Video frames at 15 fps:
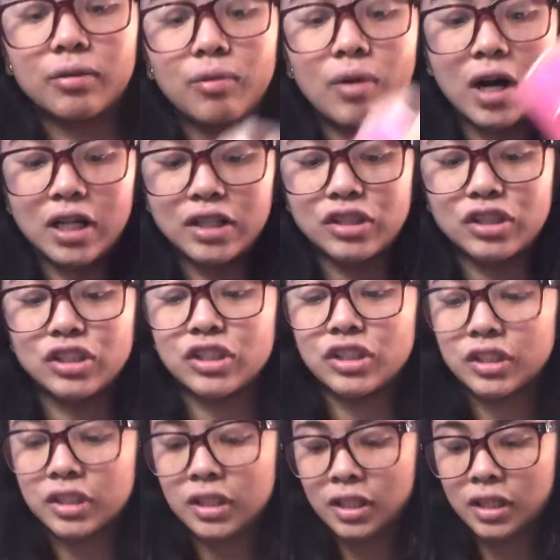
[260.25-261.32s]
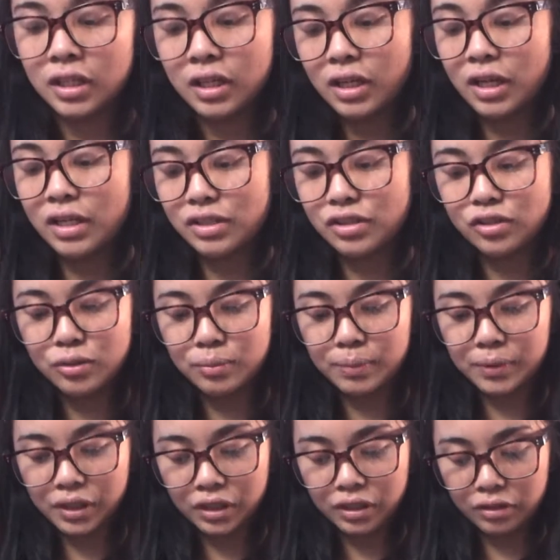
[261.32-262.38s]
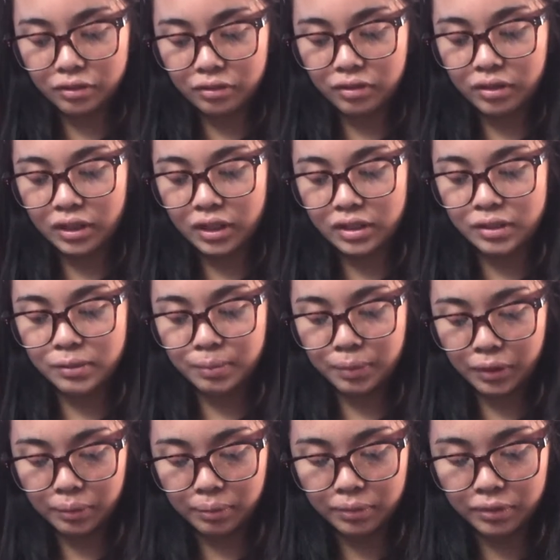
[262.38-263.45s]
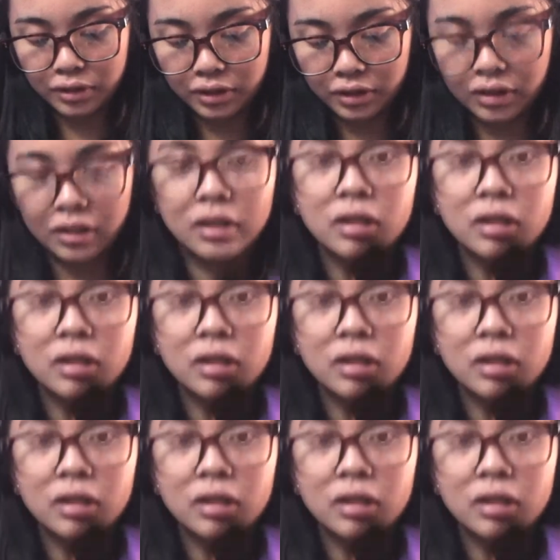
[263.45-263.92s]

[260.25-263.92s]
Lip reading: watch. It's super cute. It's purple